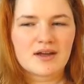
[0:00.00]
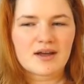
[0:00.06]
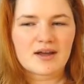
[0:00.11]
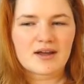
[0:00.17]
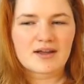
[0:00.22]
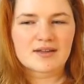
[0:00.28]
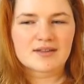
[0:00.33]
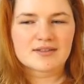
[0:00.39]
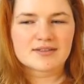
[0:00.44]

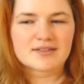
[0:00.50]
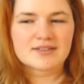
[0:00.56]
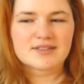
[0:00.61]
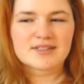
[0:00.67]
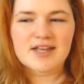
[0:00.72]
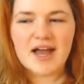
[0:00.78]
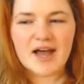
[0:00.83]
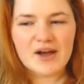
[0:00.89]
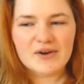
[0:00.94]
And
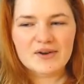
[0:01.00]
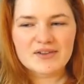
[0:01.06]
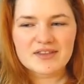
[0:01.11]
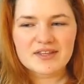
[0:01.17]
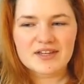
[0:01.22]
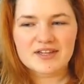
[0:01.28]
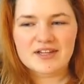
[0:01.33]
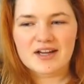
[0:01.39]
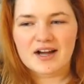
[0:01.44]
now
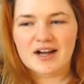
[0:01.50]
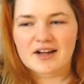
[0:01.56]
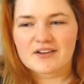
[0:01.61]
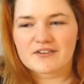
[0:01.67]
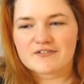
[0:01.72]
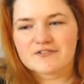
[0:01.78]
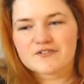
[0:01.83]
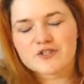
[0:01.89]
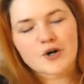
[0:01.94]
that
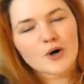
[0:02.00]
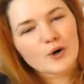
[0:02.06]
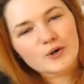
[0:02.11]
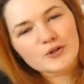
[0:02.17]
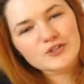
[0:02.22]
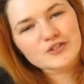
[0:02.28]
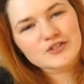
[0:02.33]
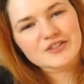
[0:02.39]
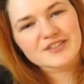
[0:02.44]
I've
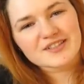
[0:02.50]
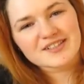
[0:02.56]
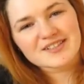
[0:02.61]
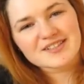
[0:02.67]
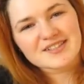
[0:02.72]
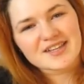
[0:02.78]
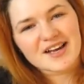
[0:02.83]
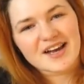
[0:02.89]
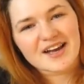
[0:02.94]
told you
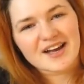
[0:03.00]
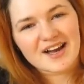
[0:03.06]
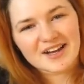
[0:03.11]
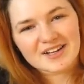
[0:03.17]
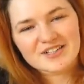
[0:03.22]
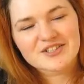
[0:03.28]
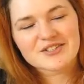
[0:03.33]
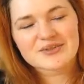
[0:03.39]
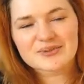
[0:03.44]
this, I
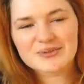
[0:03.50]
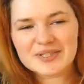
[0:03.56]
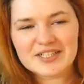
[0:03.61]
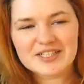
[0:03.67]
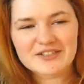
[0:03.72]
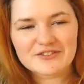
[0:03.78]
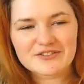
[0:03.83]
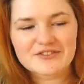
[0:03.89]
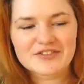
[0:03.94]
actually
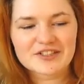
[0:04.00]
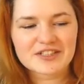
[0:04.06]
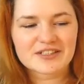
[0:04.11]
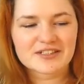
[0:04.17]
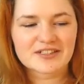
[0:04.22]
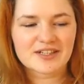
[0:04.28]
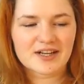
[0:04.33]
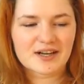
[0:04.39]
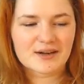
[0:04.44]
really feel